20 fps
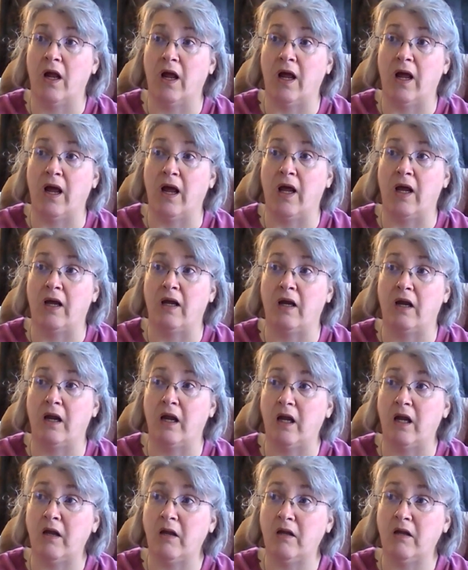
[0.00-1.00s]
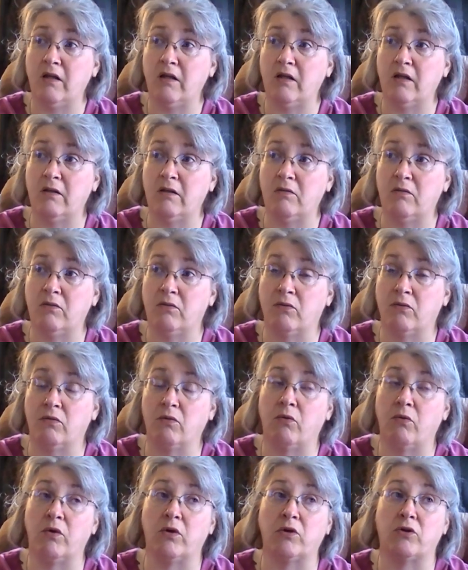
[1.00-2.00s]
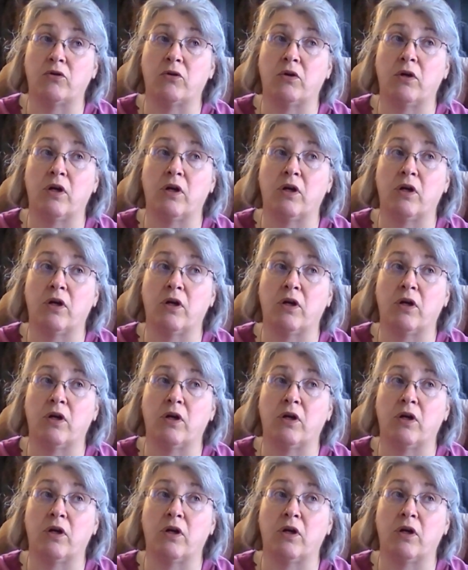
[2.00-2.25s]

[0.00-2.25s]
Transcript: And I don't